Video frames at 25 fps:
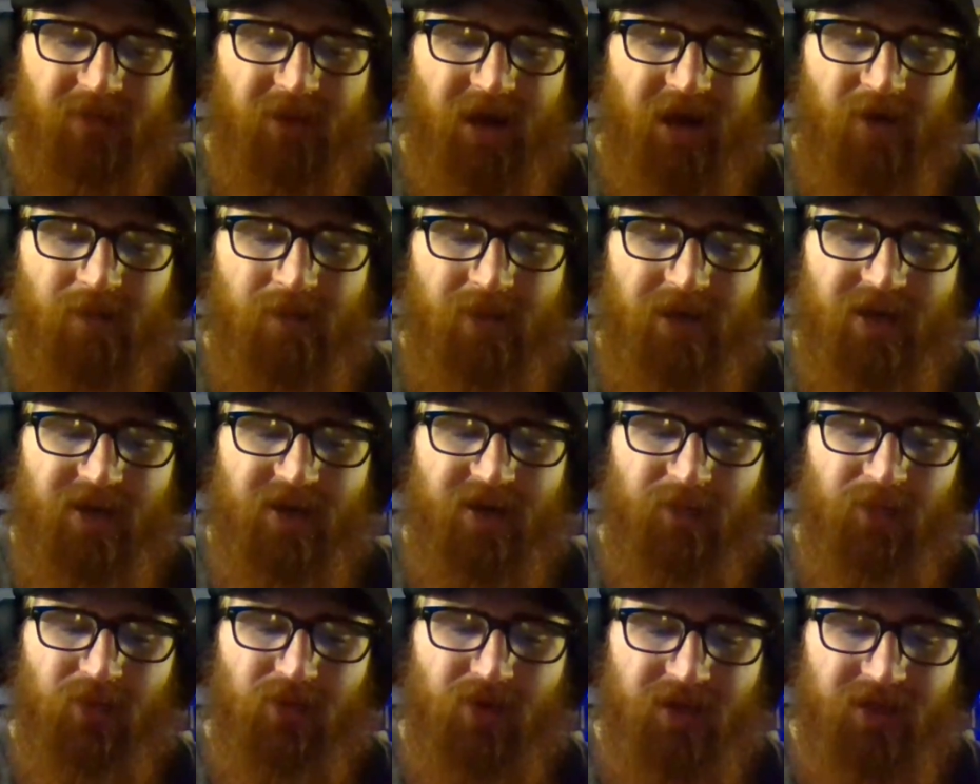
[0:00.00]
about
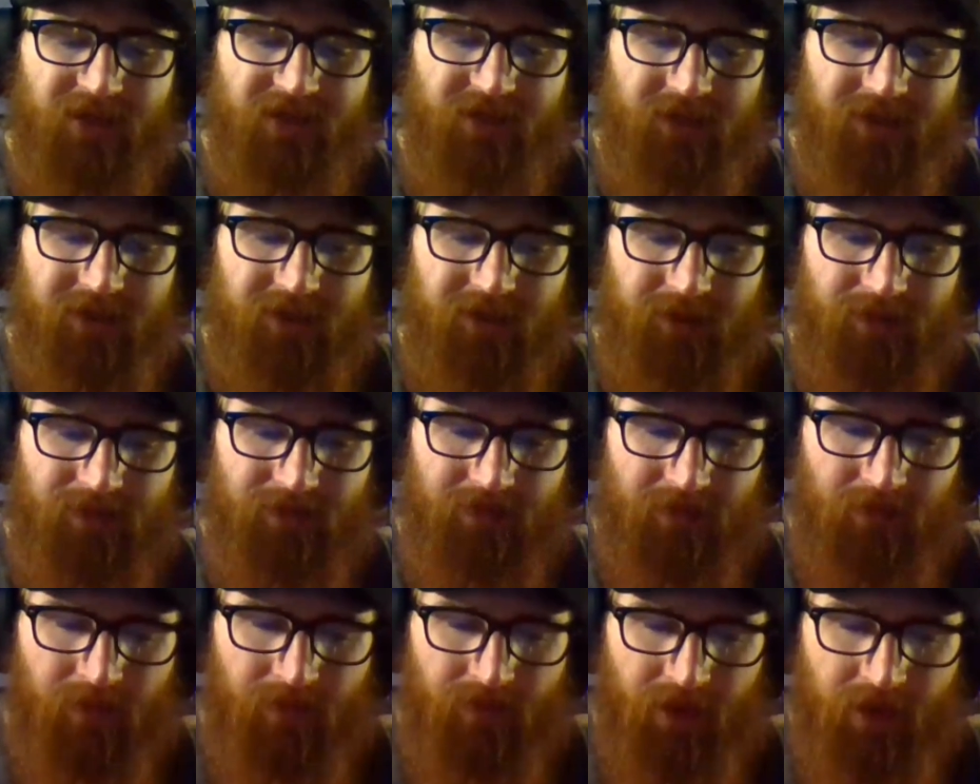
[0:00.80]
being a prisoner.
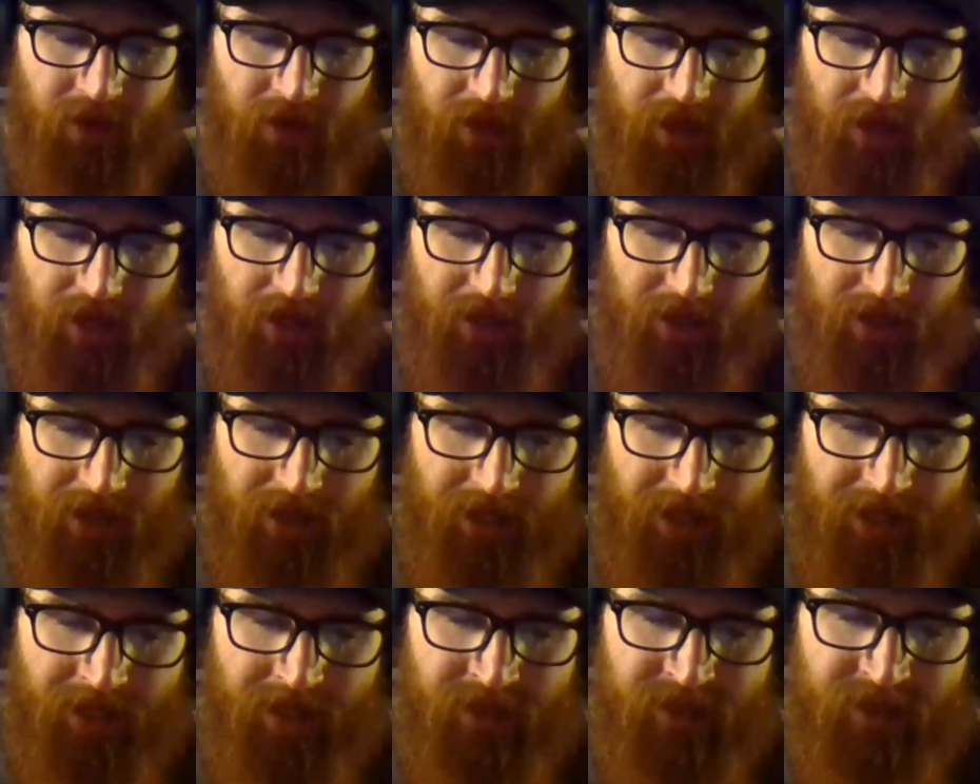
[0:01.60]

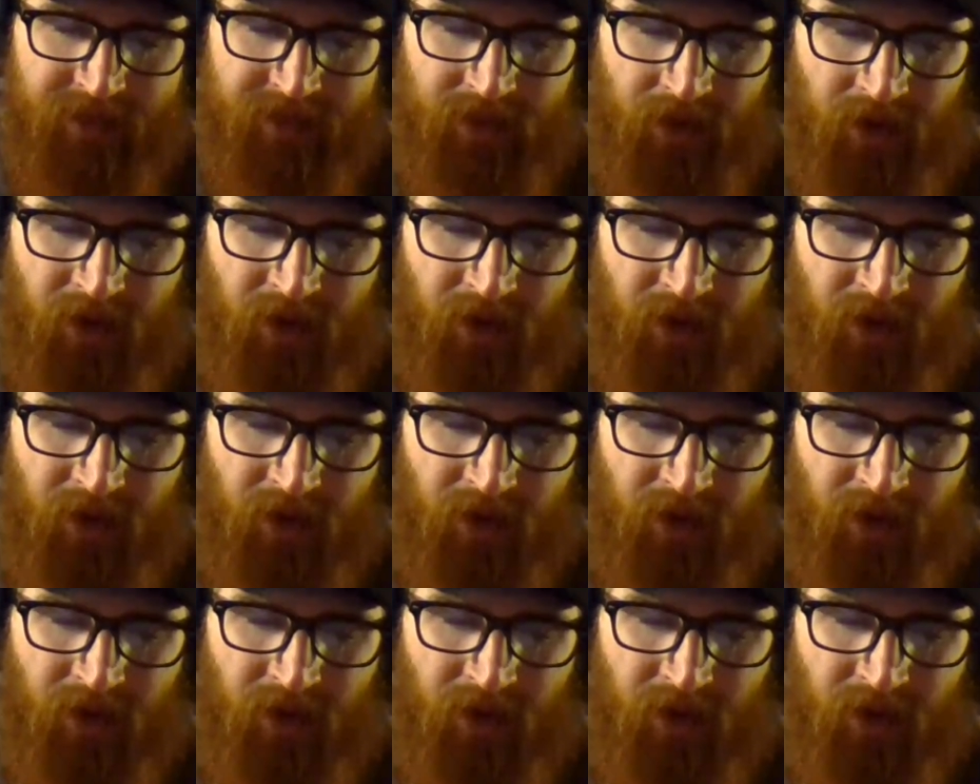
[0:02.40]
It's